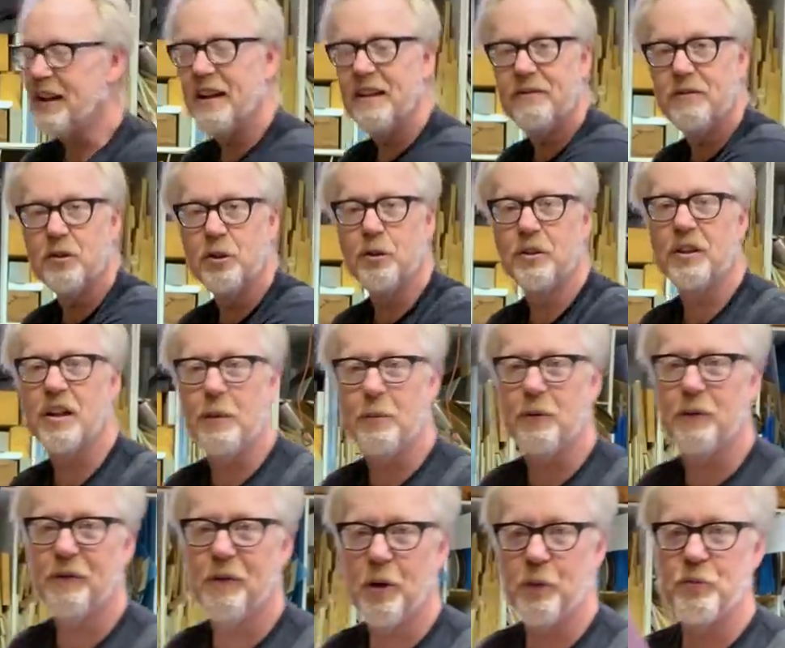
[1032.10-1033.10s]
I've glued a couple
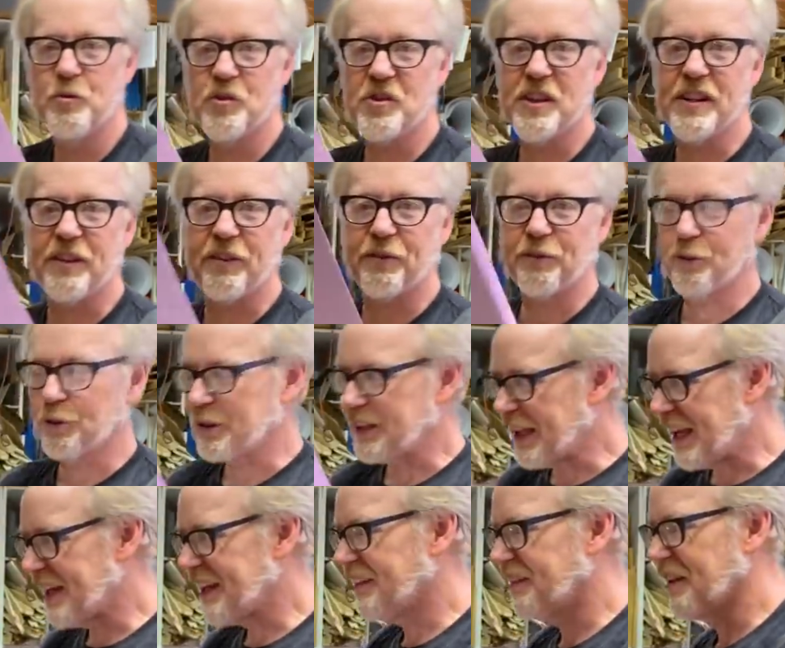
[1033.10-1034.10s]
of foam sheets for
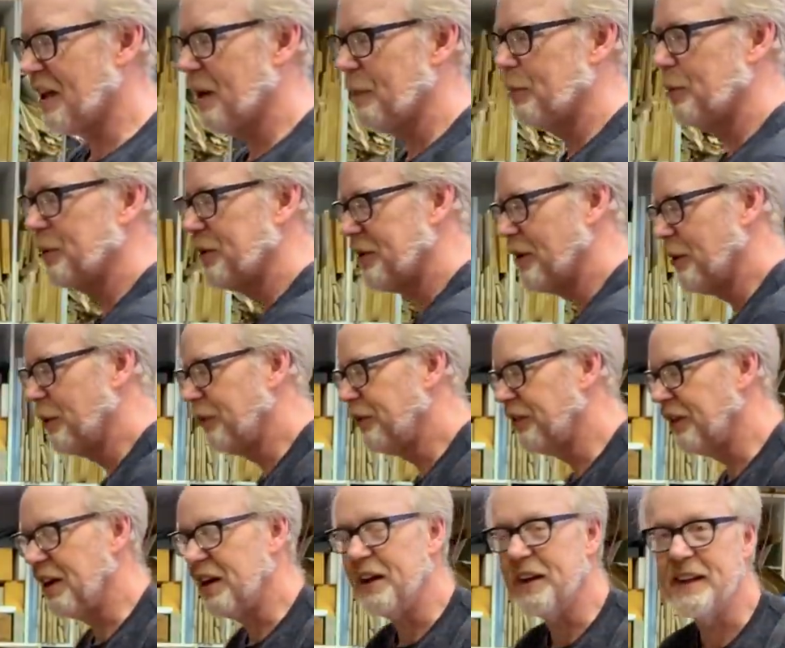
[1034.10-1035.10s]
legs. I'll put those
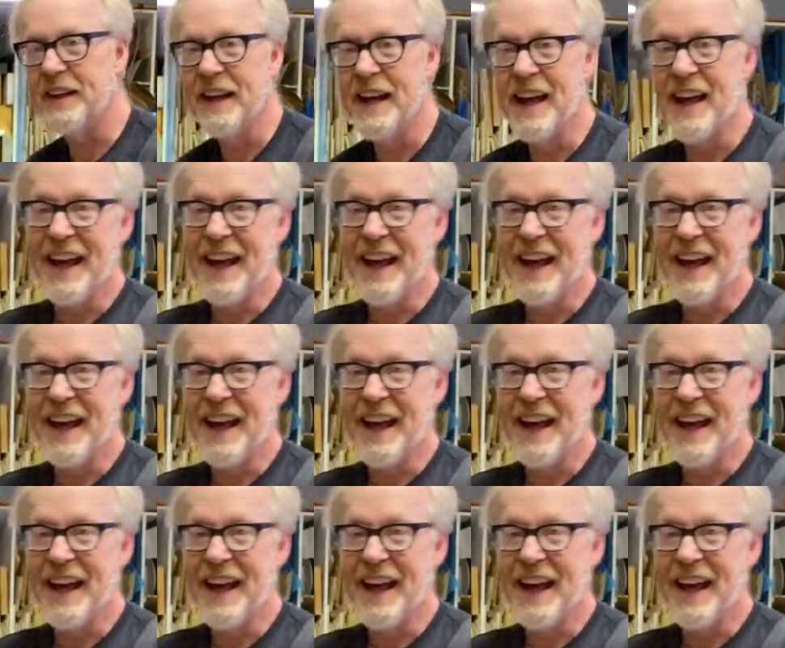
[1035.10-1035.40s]
on.